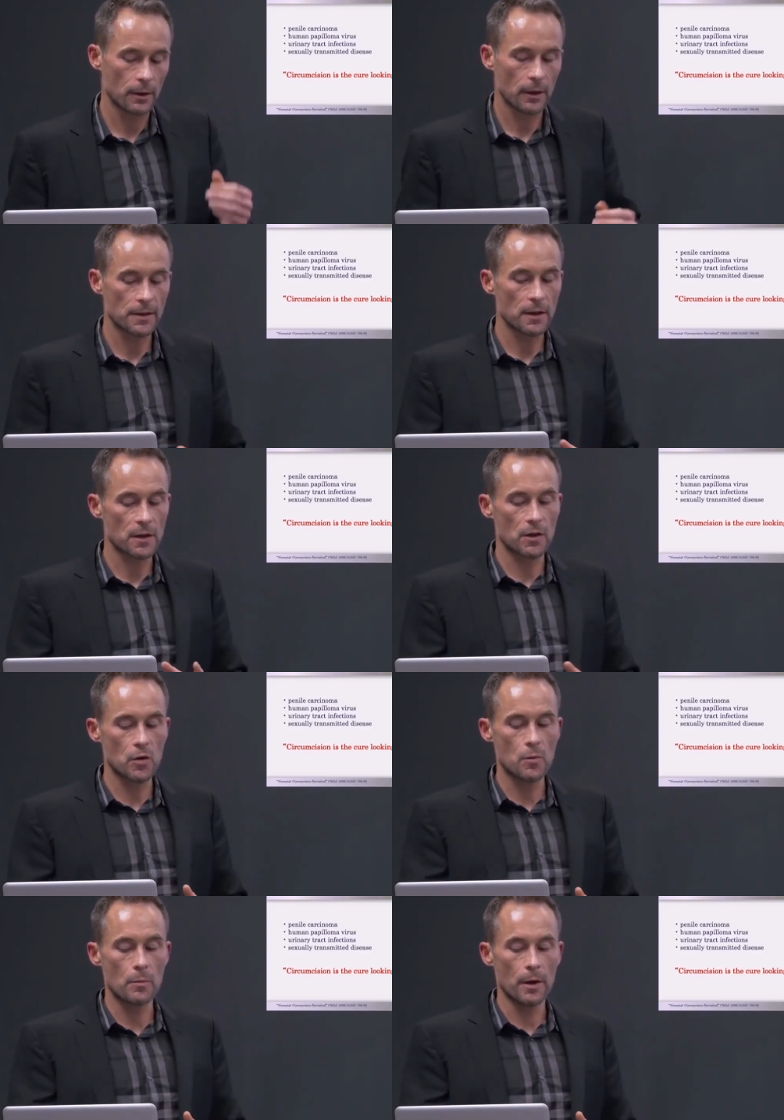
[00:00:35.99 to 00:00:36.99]
Let's
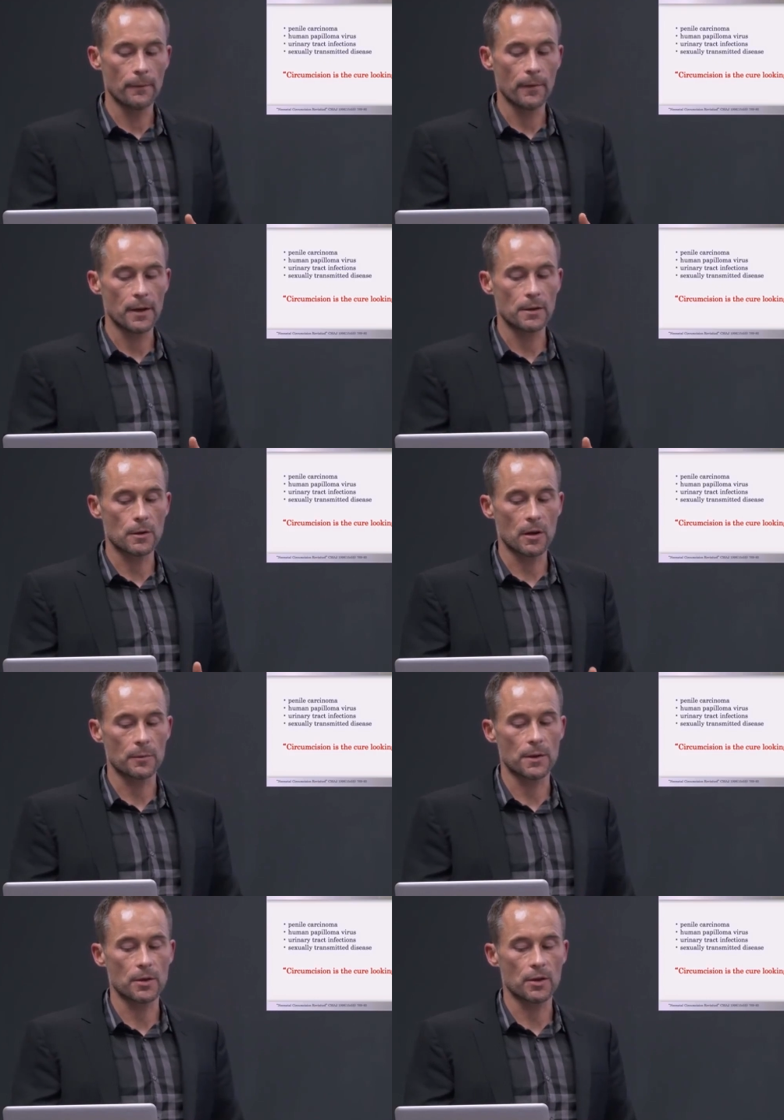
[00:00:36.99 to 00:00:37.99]
assume that
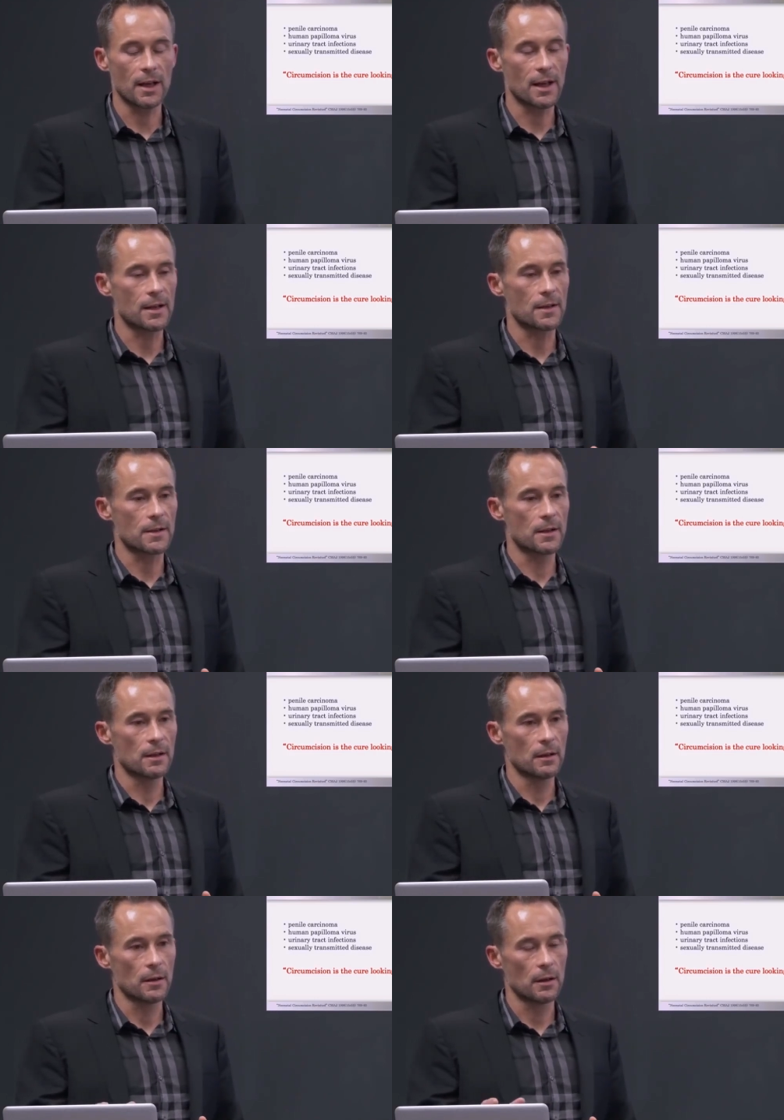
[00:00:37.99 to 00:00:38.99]
circumcision is
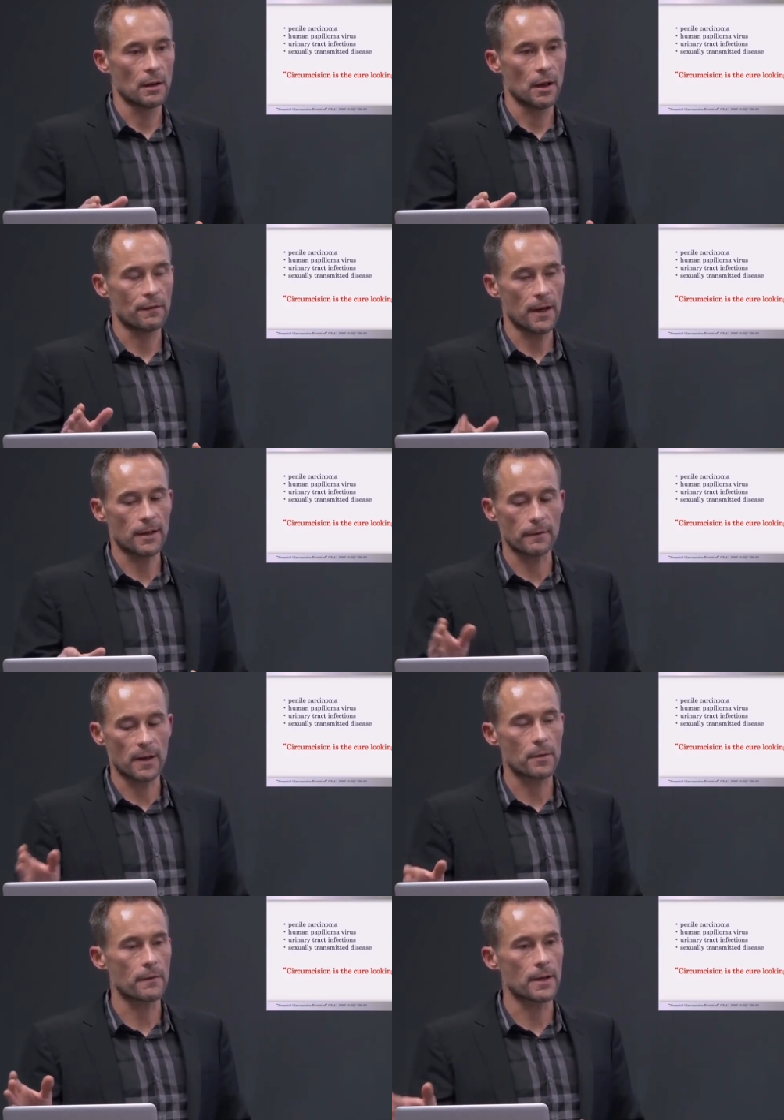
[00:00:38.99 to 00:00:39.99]
effective
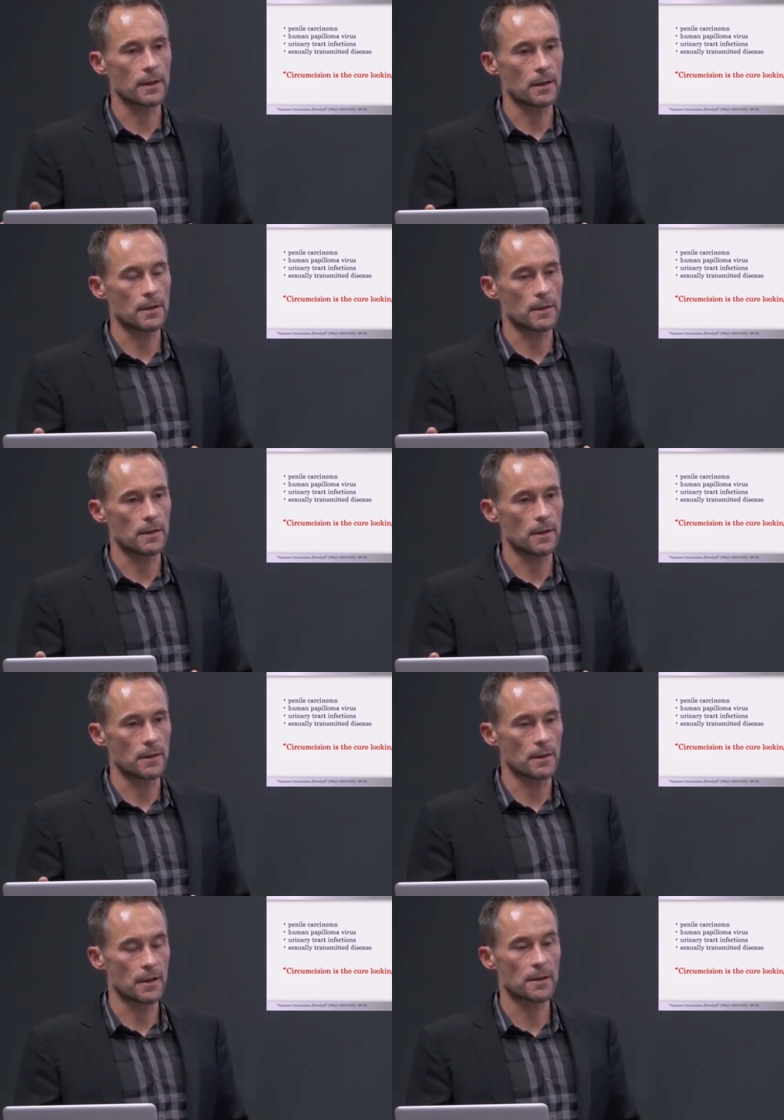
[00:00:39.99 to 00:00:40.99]
at preventing these
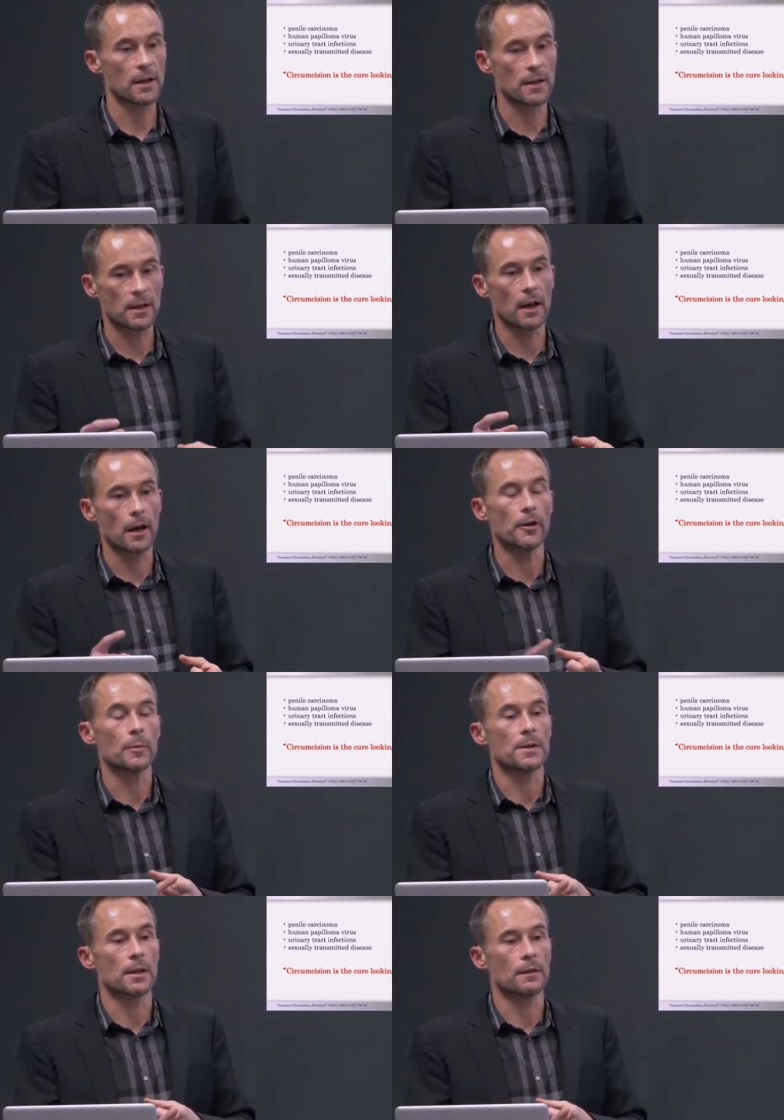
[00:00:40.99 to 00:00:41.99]
diseases. Let's say it's
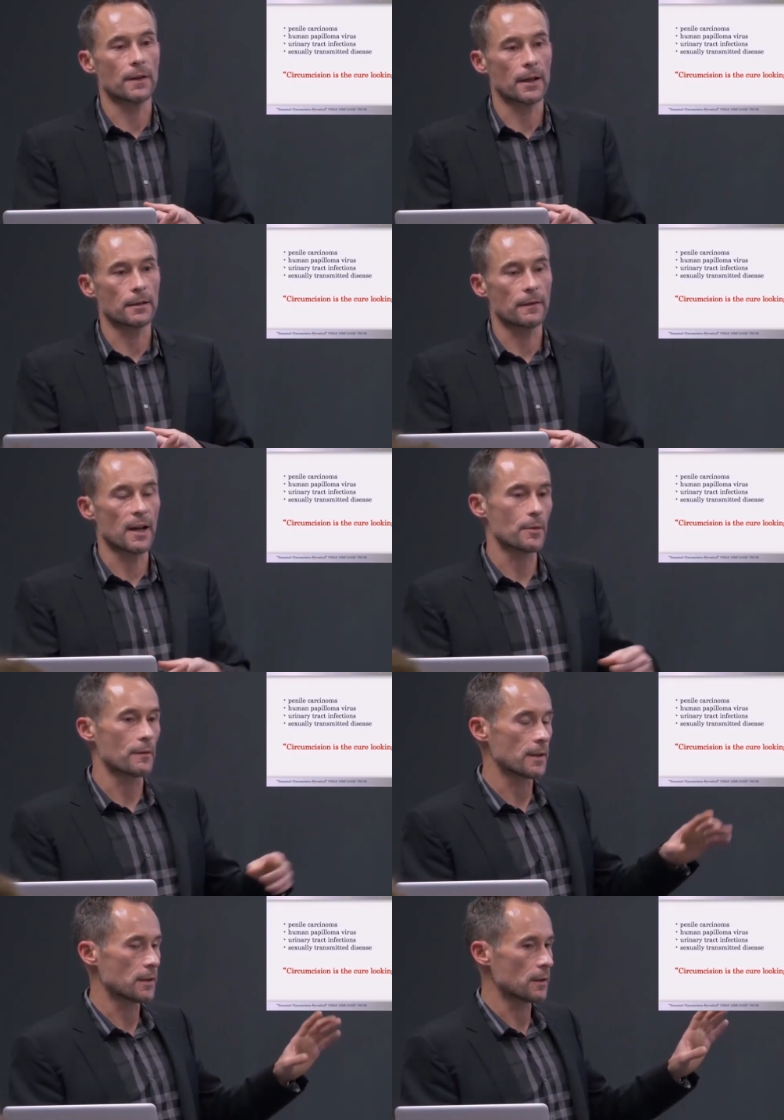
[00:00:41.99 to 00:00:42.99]
100% effective at
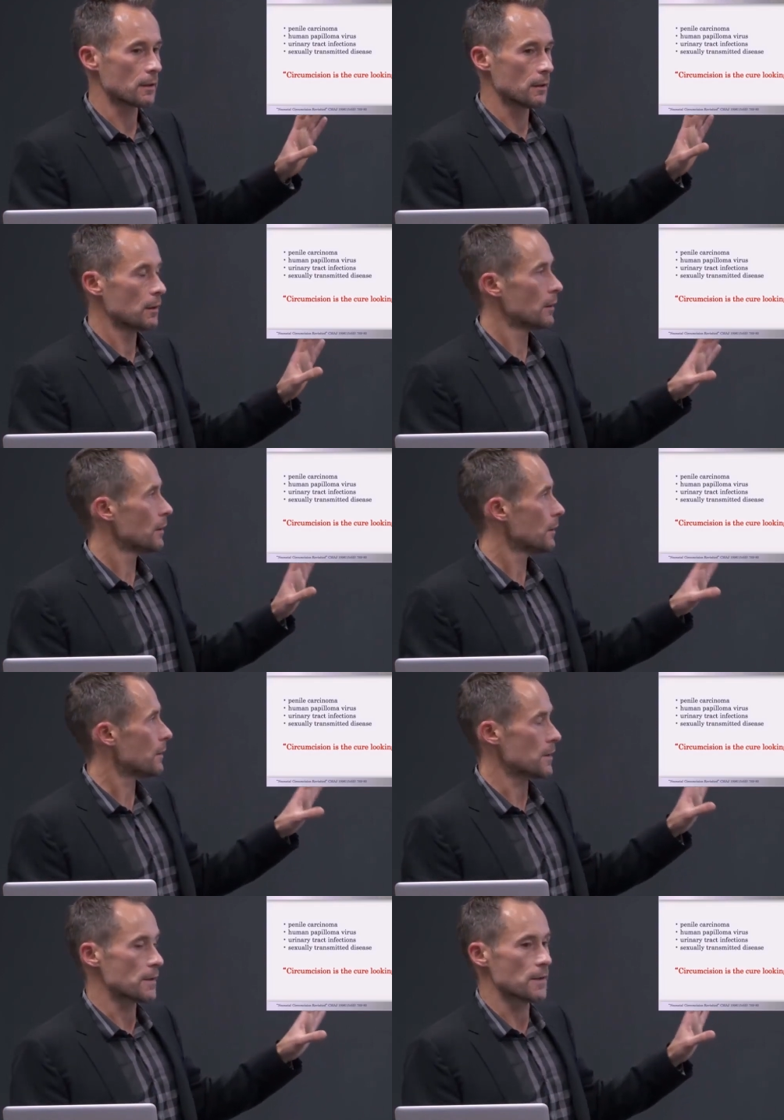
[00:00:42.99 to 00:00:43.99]
preventing
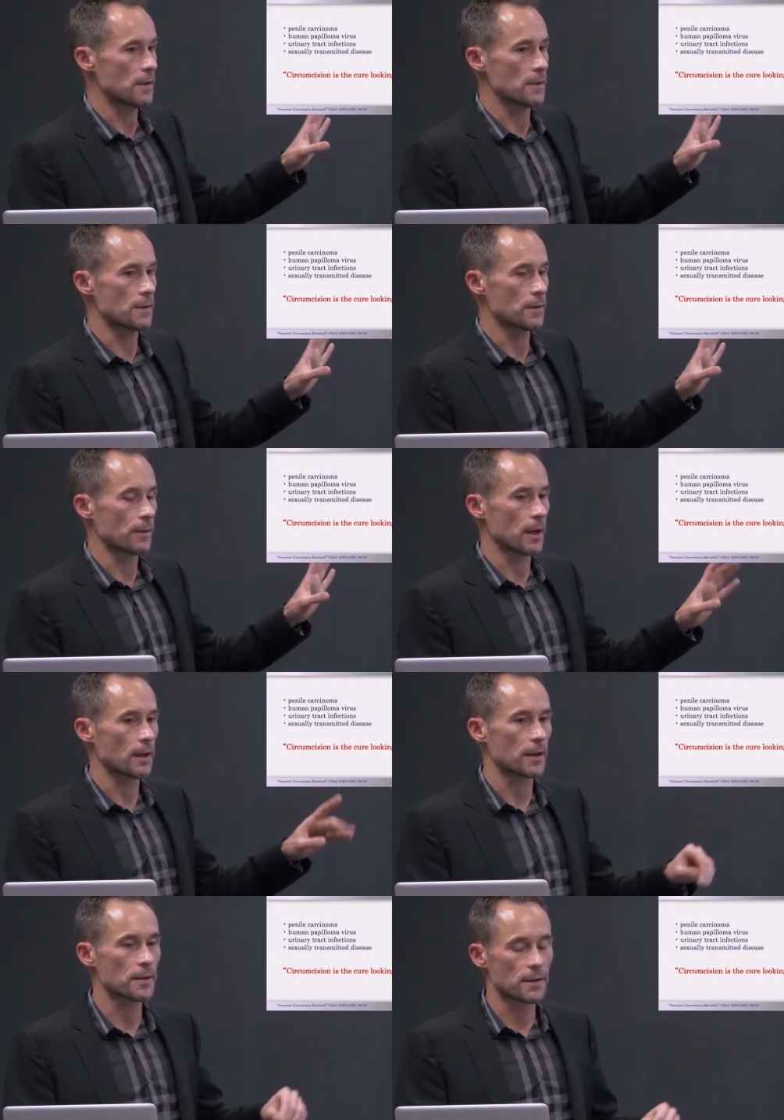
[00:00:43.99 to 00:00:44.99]
these diseases,
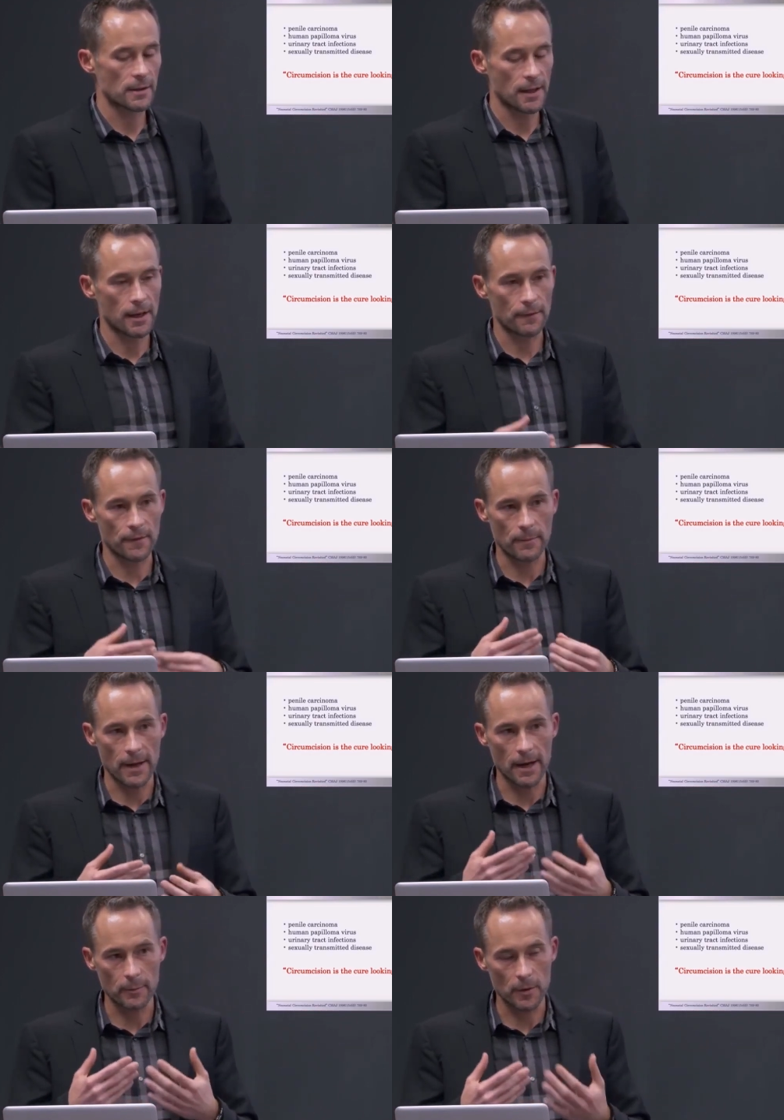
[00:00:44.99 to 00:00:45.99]
okay? Let's take it from
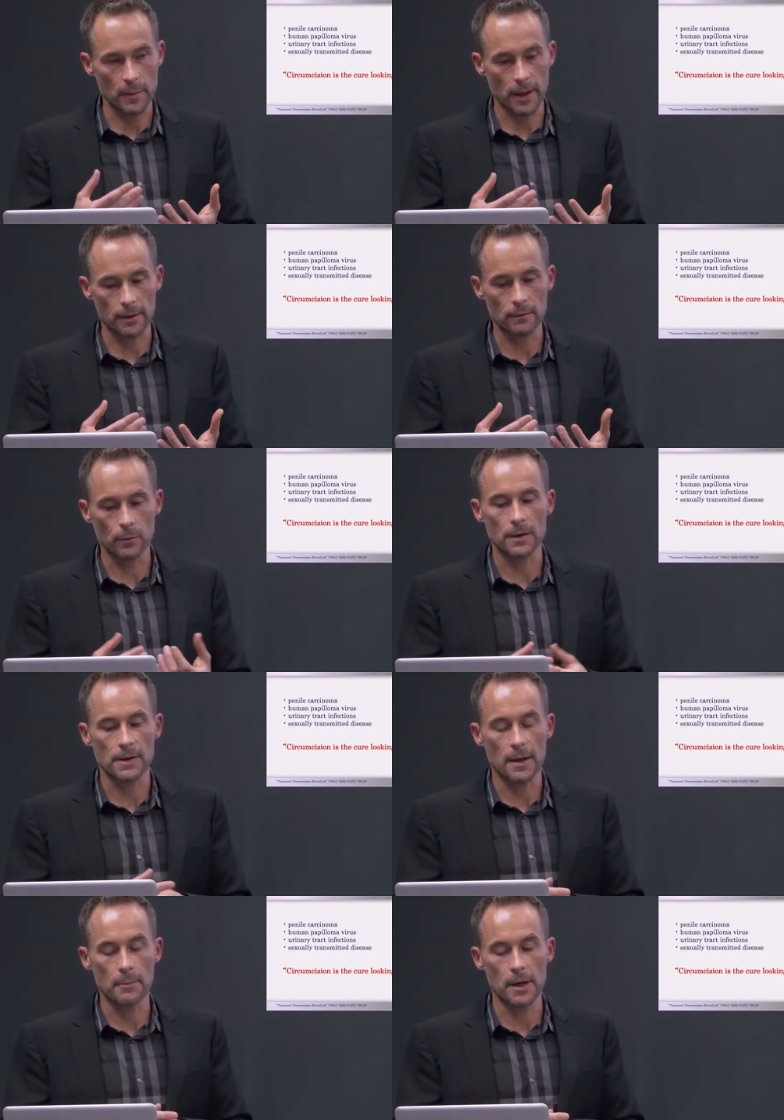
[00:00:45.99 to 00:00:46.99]
that perspective. What
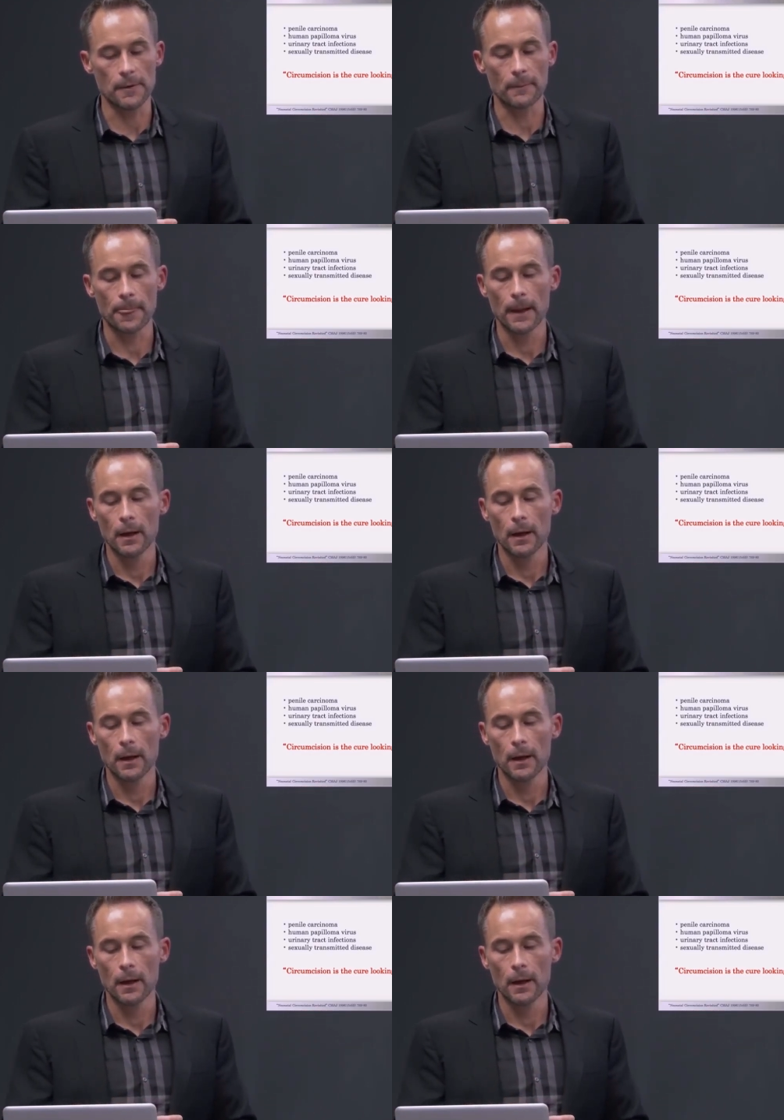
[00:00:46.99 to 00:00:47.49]
does that mean?